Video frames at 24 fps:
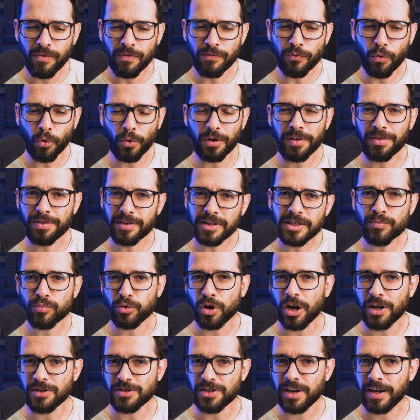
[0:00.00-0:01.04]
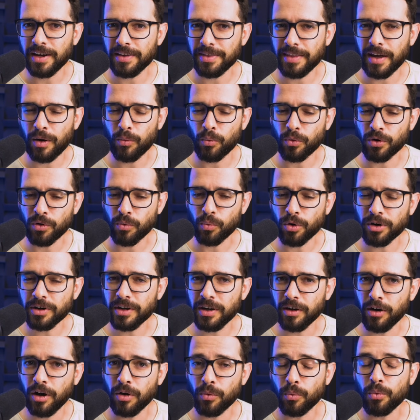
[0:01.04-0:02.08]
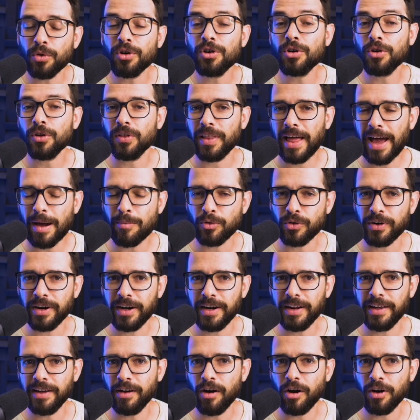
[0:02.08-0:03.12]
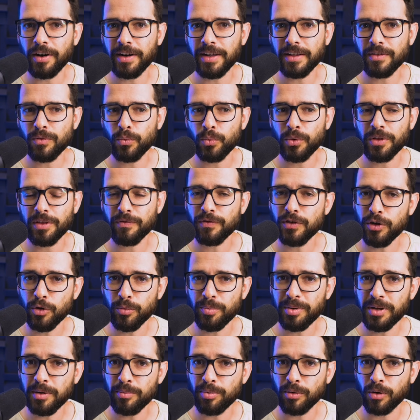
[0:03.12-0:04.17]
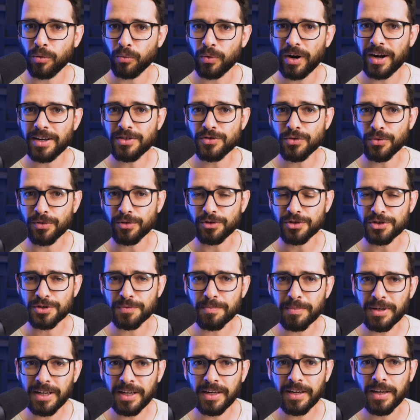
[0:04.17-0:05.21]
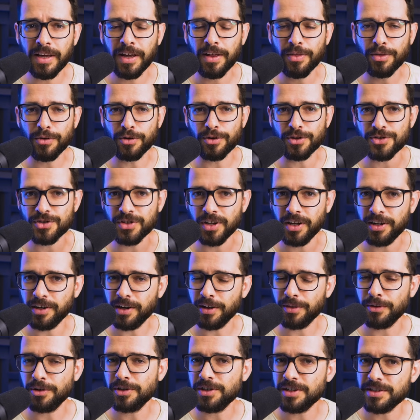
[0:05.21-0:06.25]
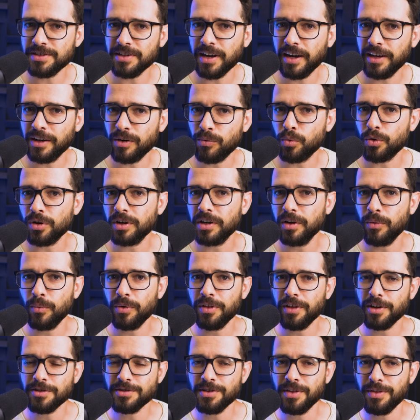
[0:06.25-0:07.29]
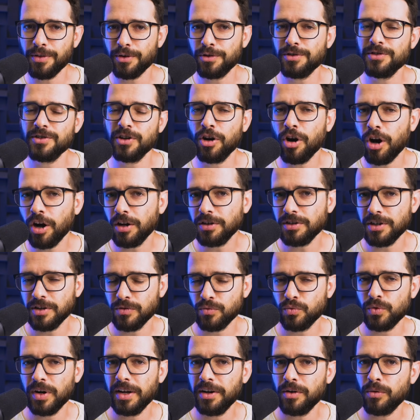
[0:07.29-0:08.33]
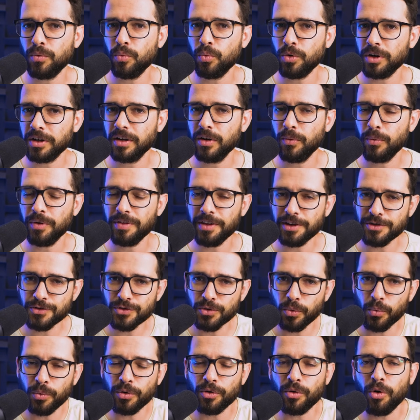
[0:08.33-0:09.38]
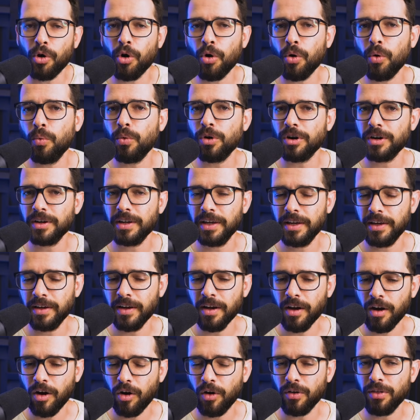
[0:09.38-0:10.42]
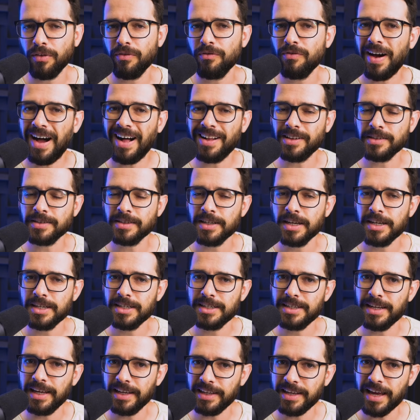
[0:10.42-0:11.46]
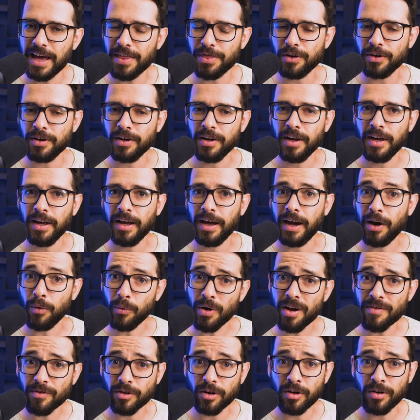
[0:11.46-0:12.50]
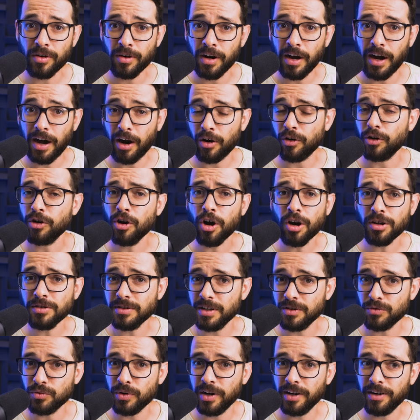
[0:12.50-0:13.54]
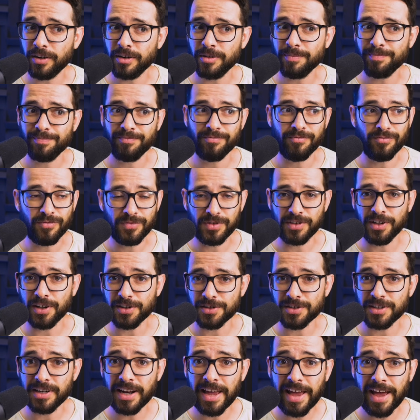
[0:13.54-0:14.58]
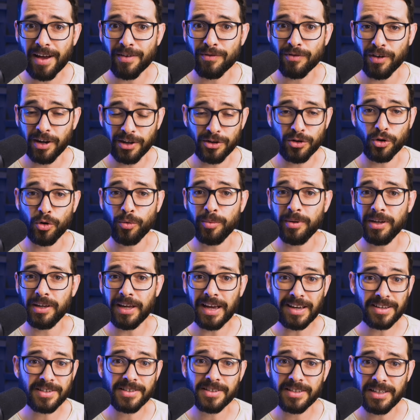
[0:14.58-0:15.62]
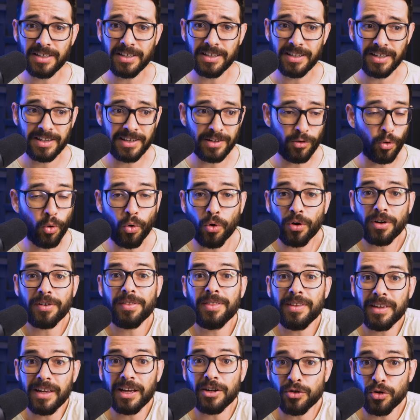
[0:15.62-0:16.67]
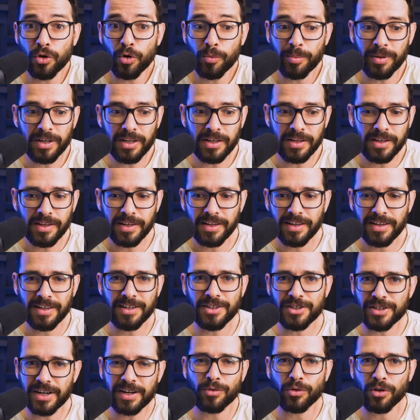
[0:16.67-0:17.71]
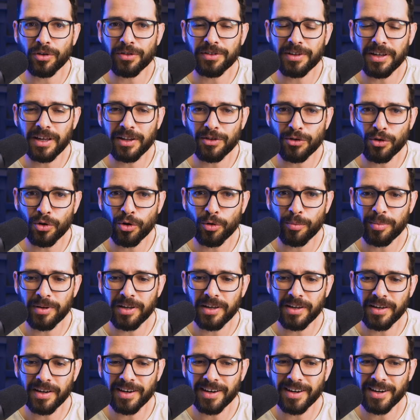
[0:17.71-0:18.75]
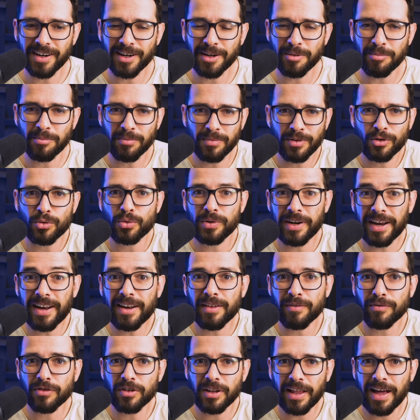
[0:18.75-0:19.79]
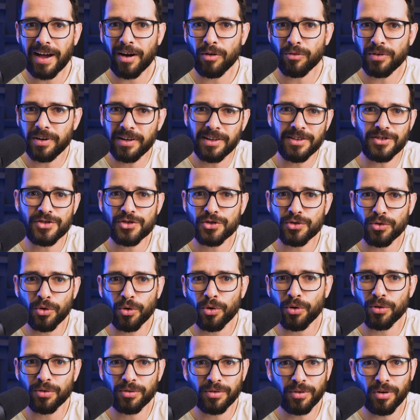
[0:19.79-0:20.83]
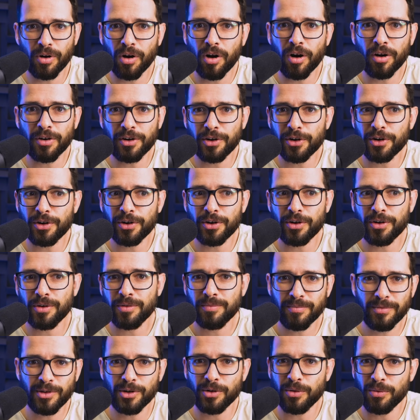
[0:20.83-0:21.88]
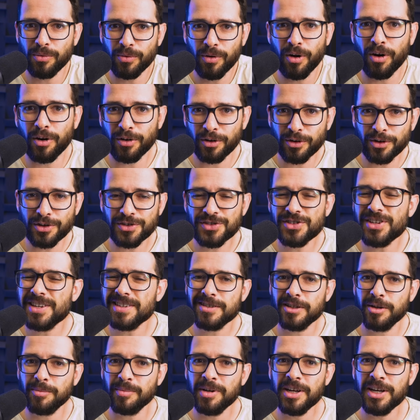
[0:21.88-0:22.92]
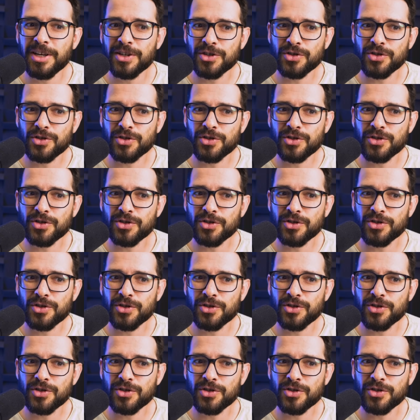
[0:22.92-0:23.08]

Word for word: For this project that we're working on, we're collaborating on it with a few people, right? So there's me, there's another designer working with us, and there's a content writer working with us. So we're all working on the file together. However, our content writer doesn't have Adobe X D or the Adobe, in general, the Adobe um, Creative Cloud installed on her, you know, on her system.